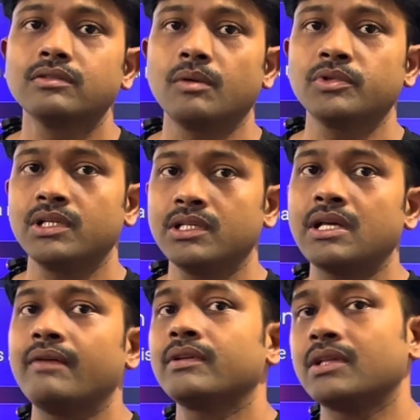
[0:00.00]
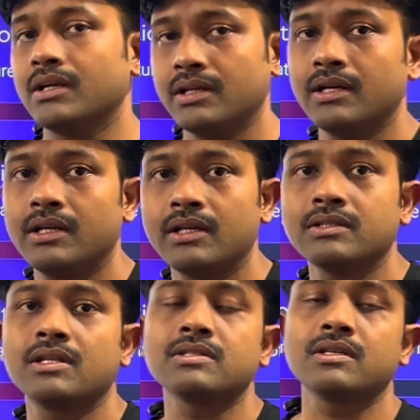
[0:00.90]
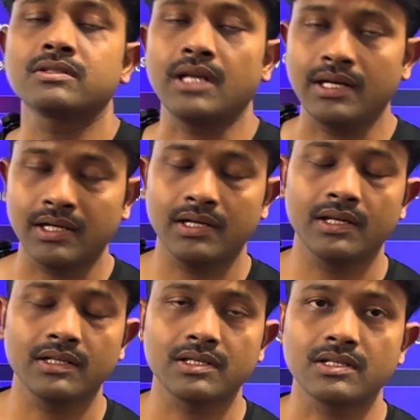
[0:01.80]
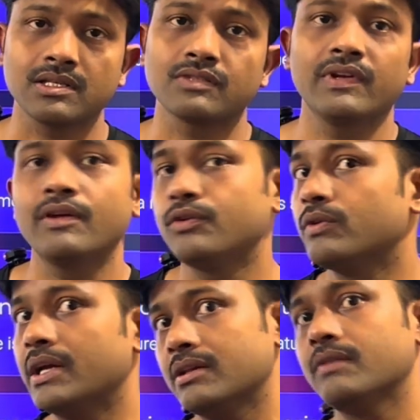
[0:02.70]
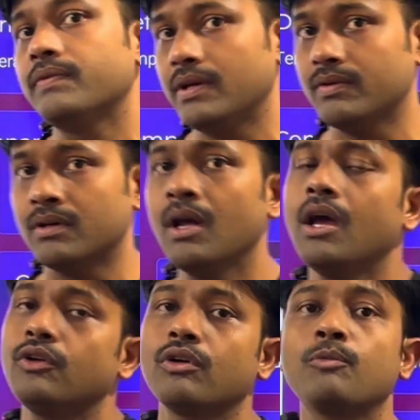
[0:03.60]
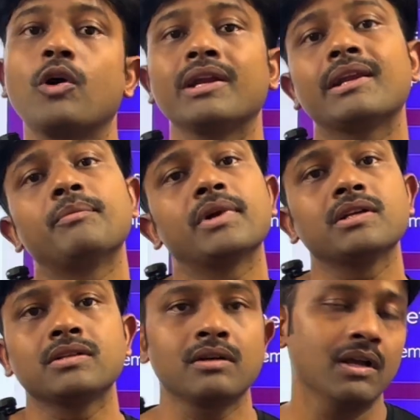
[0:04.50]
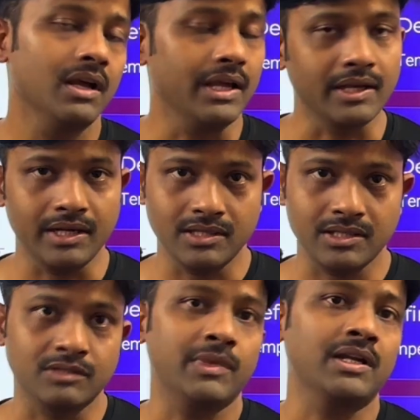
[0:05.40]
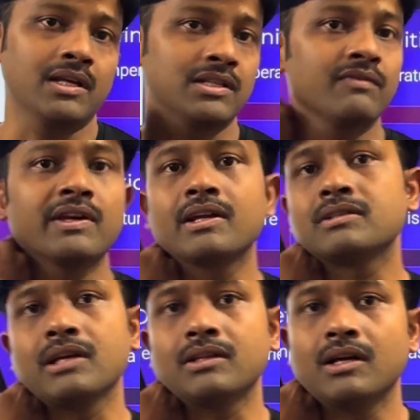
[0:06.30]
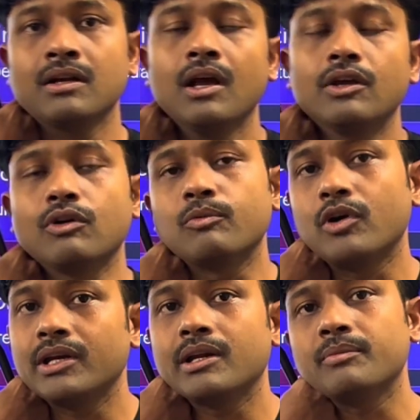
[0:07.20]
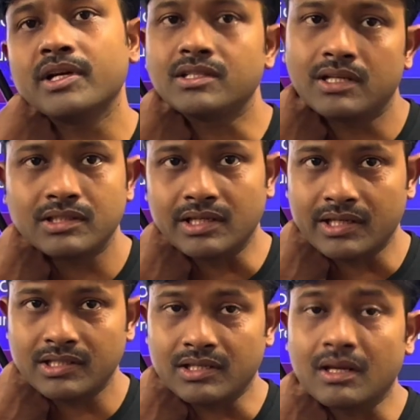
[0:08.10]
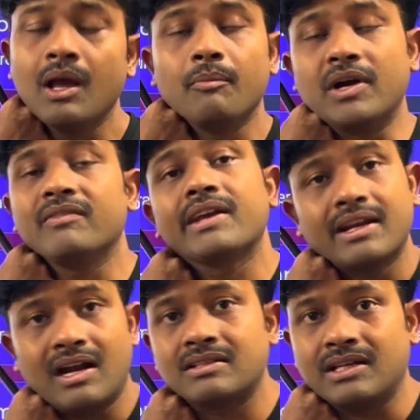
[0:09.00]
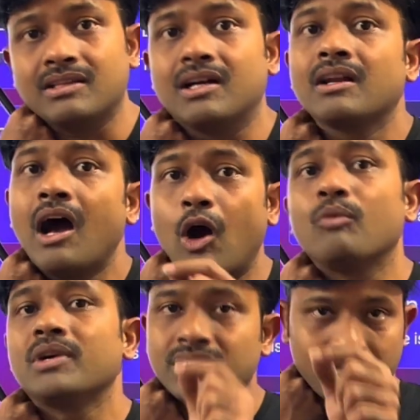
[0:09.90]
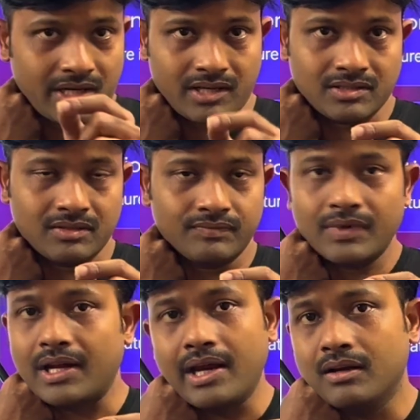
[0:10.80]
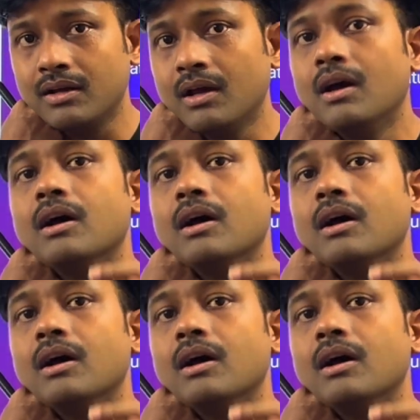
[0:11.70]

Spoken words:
Suppose it is having 38 degrees Celsius, 98 degrees Celsius. Whenever you get the fever, your body temperature increases. By touching, we can say that your body temperature is increasing, but we cannot say that how much it is, right?